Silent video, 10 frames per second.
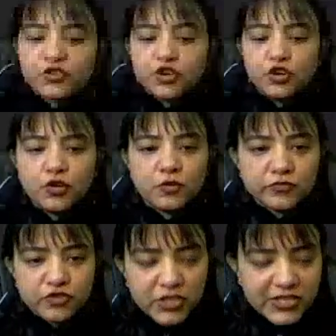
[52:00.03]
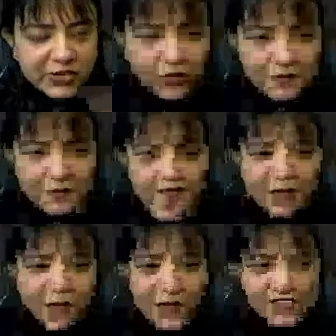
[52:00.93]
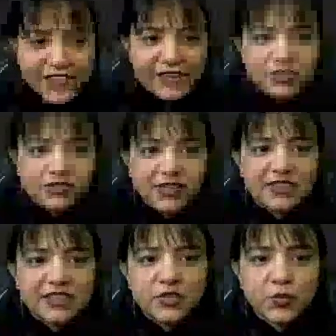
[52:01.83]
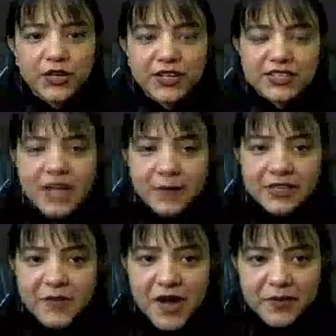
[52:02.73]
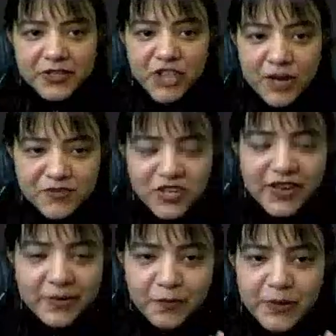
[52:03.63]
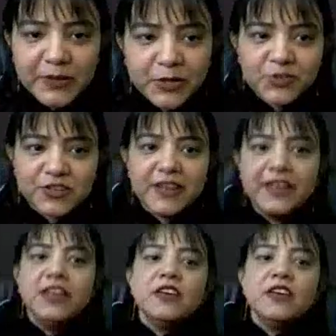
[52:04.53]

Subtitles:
so just going back once again so that these words aapke dimag mein chhap jaye, imprint ho jaye.